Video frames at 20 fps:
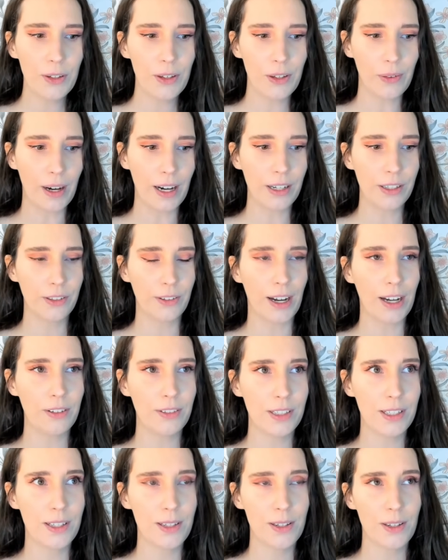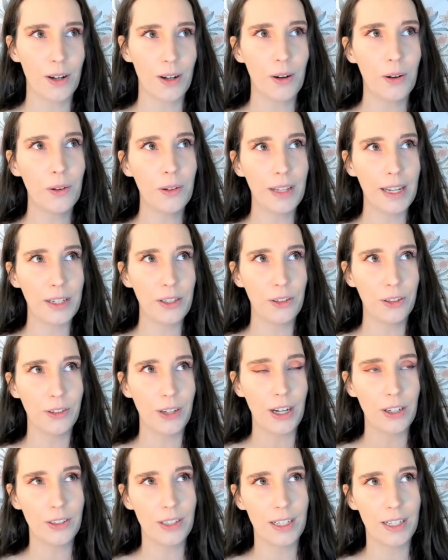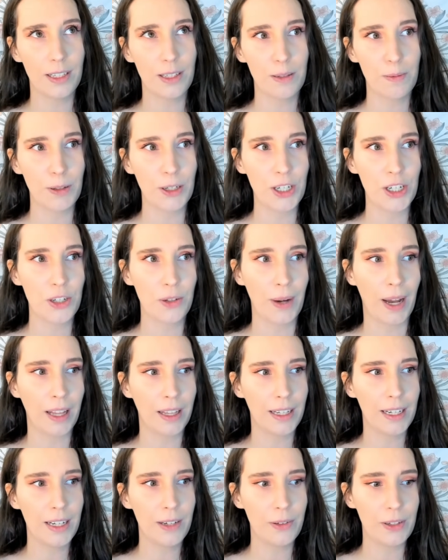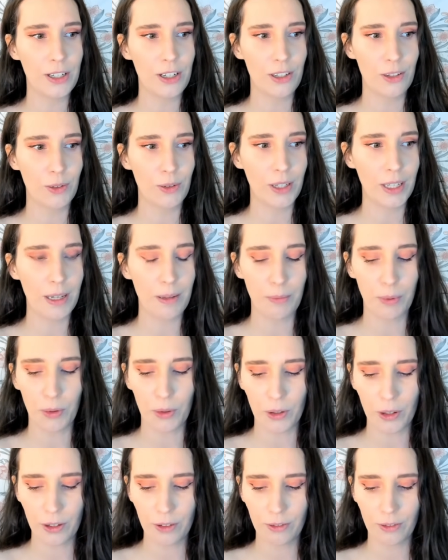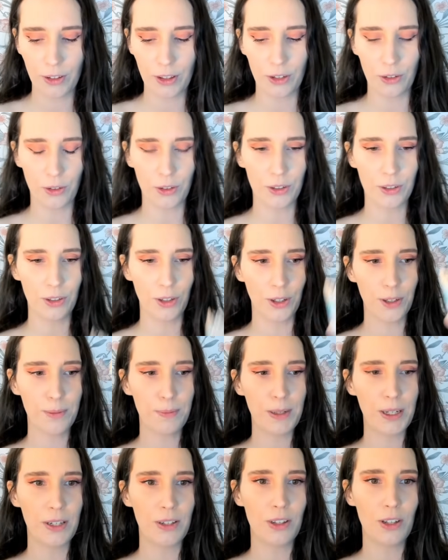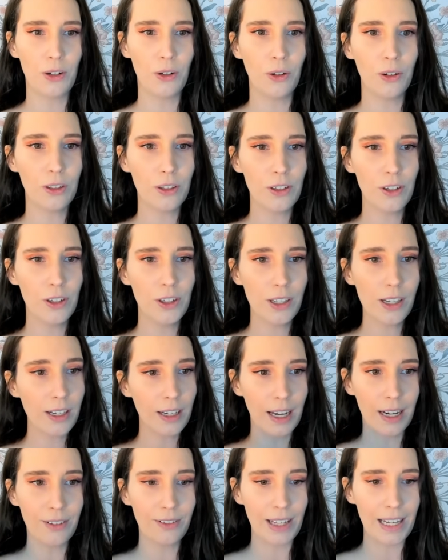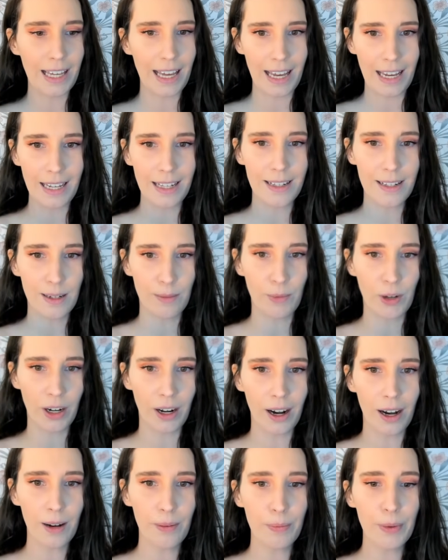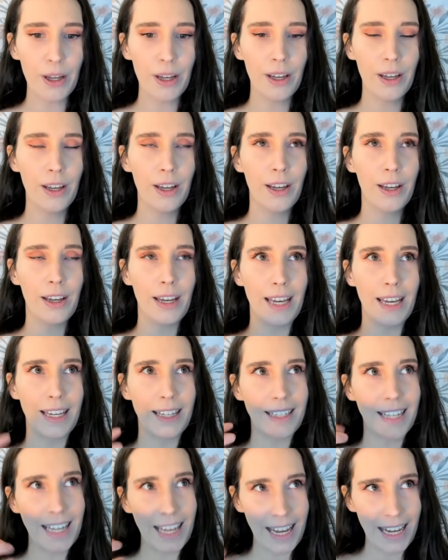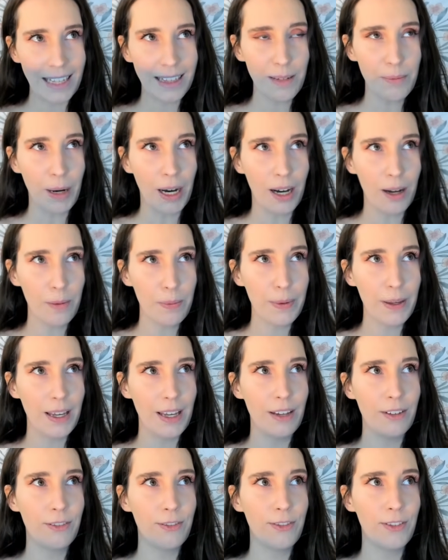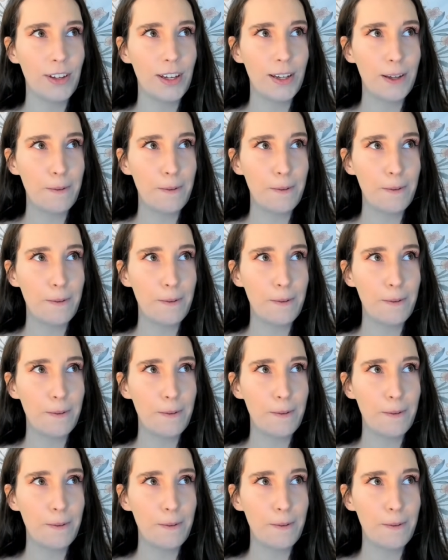you are a grounded soul, like you're grounded in spirituality, which is really important for the North Node, because the North Node can kind of like eat someone up. It can like eat them up if